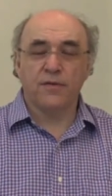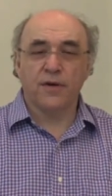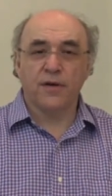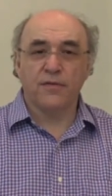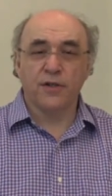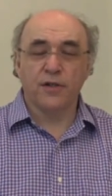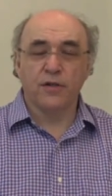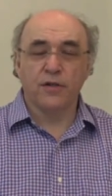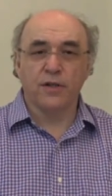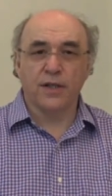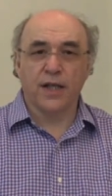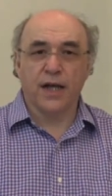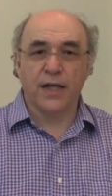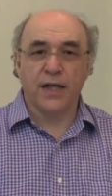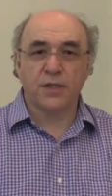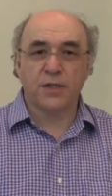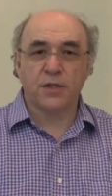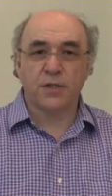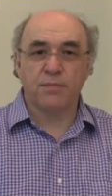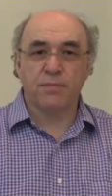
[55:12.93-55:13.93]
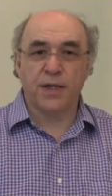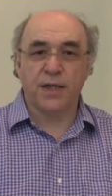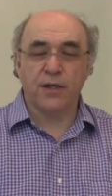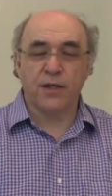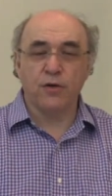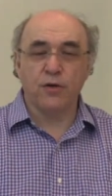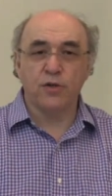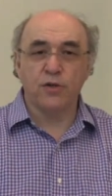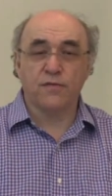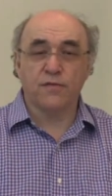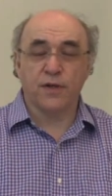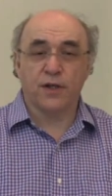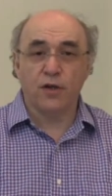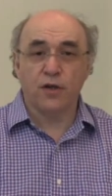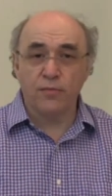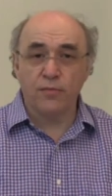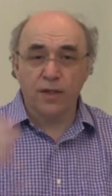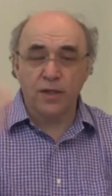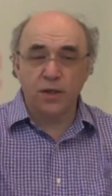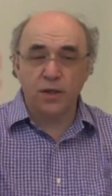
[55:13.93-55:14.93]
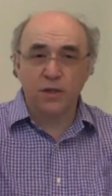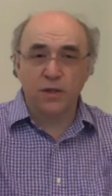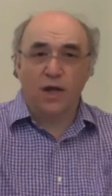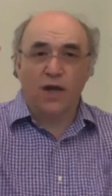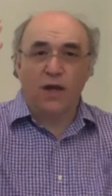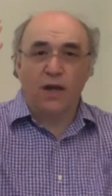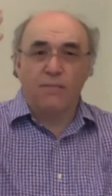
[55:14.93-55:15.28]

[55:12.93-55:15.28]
neural nets being used for humans,